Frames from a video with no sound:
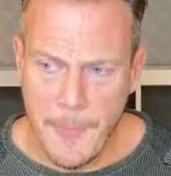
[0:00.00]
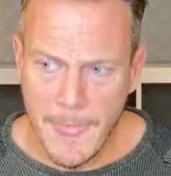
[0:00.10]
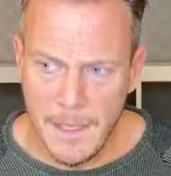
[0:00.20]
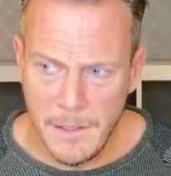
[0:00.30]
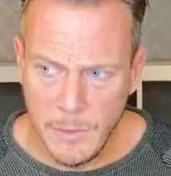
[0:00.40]

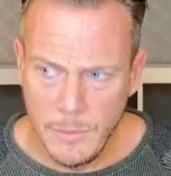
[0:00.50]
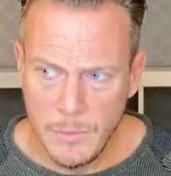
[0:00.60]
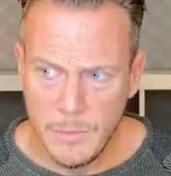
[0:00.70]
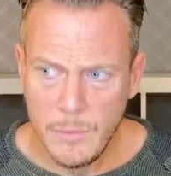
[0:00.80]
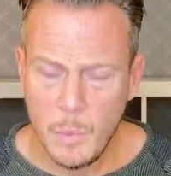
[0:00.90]
you know,
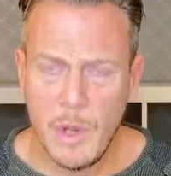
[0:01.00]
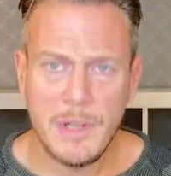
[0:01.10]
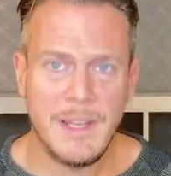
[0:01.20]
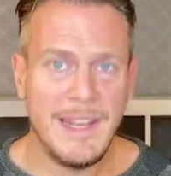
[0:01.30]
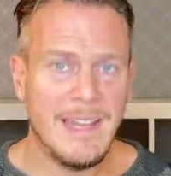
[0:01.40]

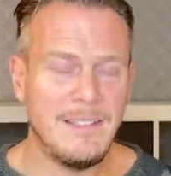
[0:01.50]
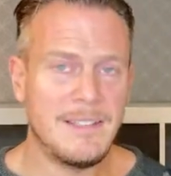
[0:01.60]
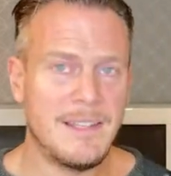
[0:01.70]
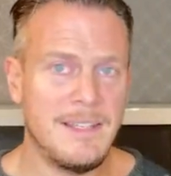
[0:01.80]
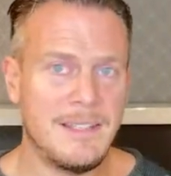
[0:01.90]
work
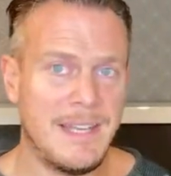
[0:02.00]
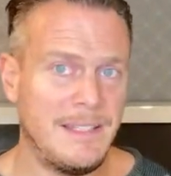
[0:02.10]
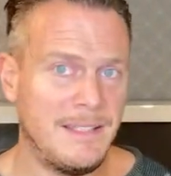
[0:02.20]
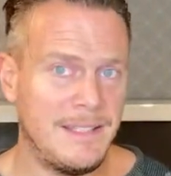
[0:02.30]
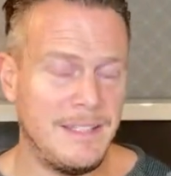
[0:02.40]
against this
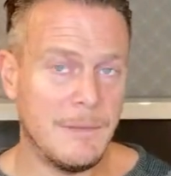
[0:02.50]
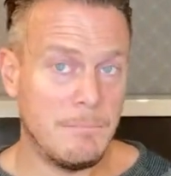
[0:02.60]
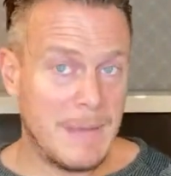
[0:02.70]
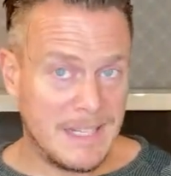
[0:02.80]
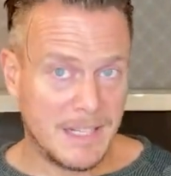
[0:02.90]
tendency to
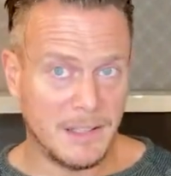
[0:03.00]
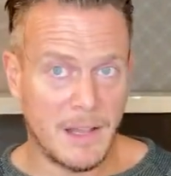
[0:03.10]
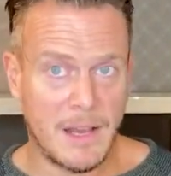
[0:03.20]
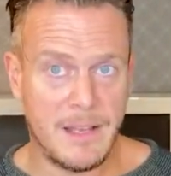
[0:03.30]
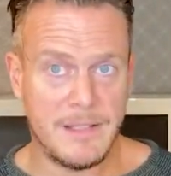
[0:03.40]

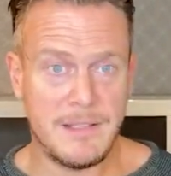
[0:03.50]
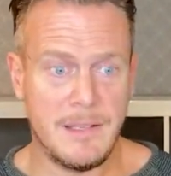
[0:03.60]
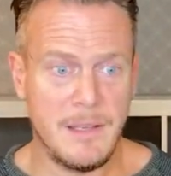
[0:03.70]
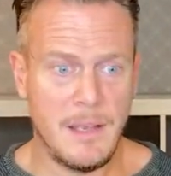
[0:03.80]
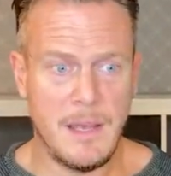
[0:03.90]
medicalize
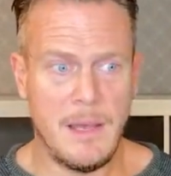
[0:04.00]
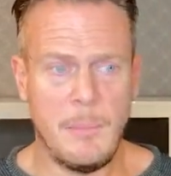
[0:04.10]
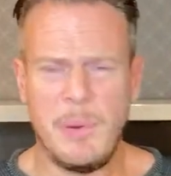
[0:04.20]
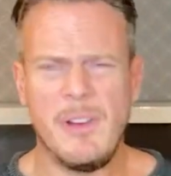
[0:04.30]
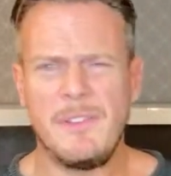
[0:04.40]

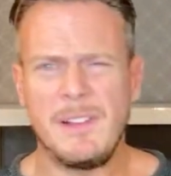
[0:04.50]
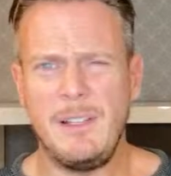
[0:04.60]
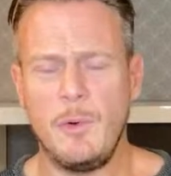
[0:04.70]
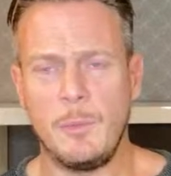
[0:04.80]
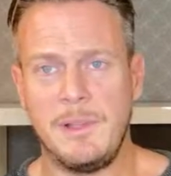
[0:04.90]
perfectly
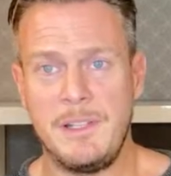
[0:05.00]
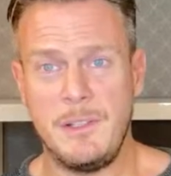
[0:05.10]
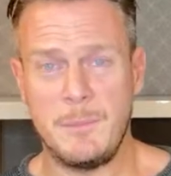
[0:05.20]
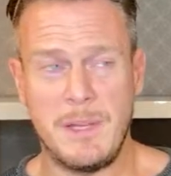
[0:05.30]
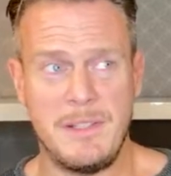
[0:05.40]
normal
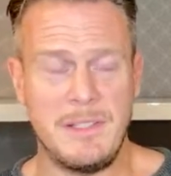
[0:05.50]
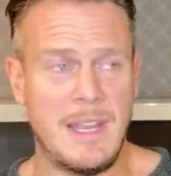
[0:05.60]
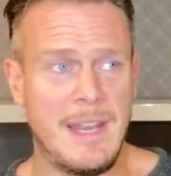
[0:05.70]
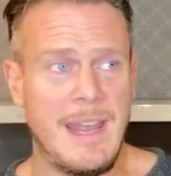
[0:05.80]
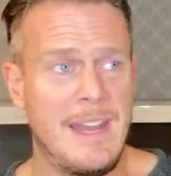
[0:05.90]
issues by just
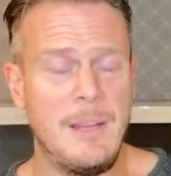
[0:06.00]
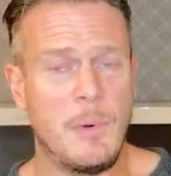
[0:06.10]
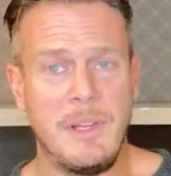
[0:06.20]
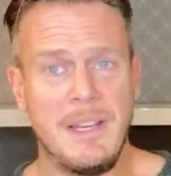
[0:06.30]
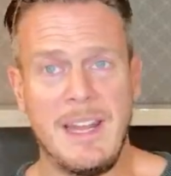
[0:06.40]
saying
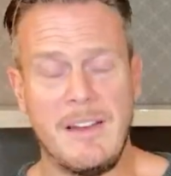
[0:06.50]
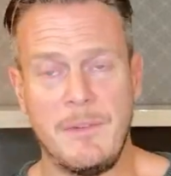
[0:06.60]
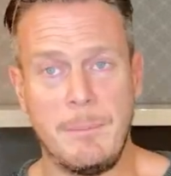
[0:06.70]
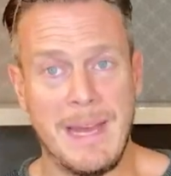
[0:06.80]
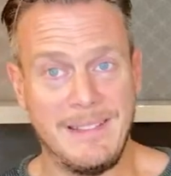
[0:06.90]
anybody can have a
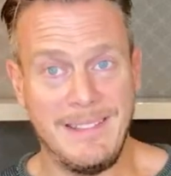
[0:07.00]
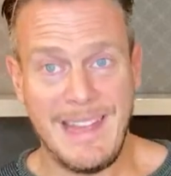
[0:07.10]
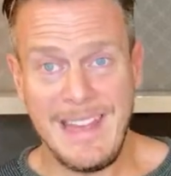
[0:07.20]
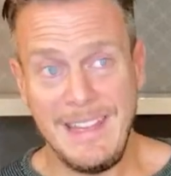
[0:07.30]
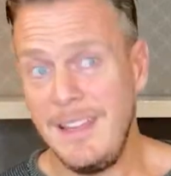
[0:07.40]
bad
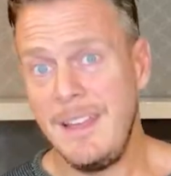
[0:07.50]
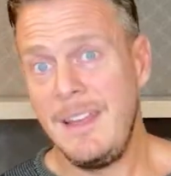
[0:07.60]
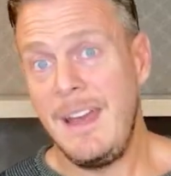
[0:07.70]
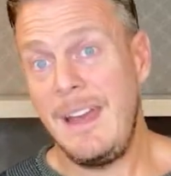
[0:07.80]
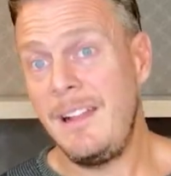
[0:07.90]
day.
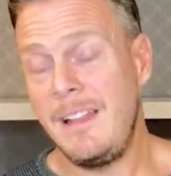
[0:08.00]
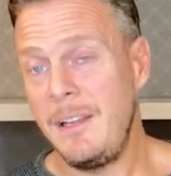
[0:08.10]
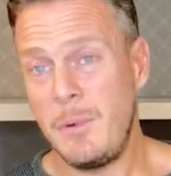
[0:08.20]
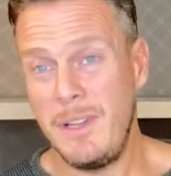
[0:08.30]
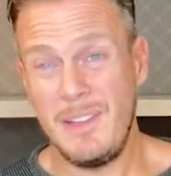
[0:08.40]
Hell,
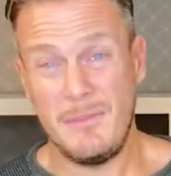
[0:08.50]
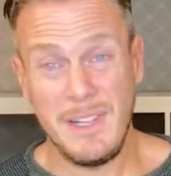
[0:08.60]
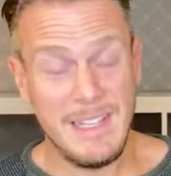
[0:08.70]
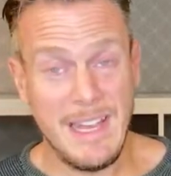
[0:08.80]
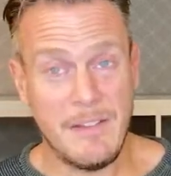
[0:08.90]
anybody can
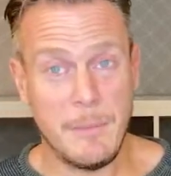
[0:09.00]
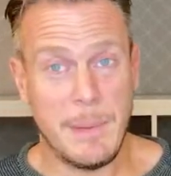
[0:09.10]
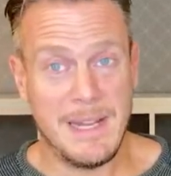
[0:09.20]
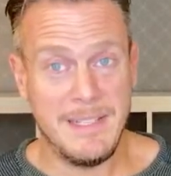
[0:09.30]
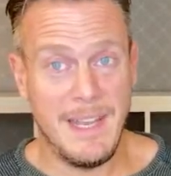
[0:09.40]
really have a
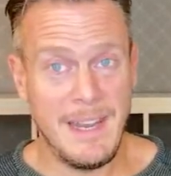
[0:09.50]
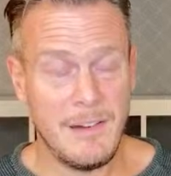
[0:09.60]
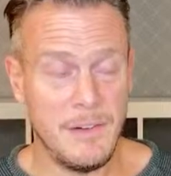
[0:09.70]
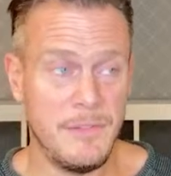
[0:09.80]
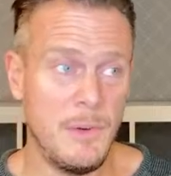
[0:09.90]
bad
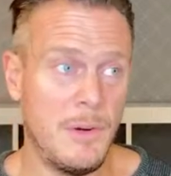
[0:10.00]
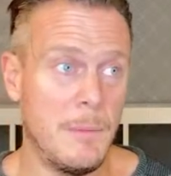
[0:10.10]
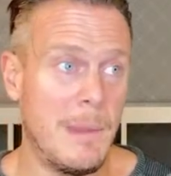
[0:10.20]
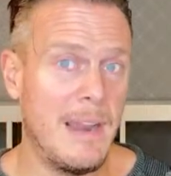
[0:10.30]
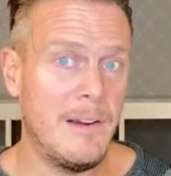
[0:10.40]
year. If you're in a
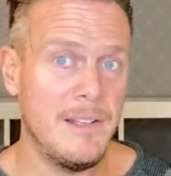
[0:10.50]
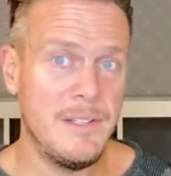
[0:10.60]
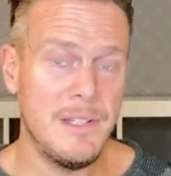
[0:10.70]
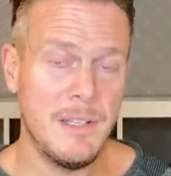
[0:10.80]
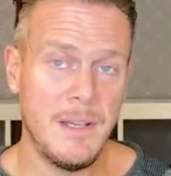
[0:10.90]

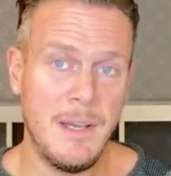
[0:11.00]
marriage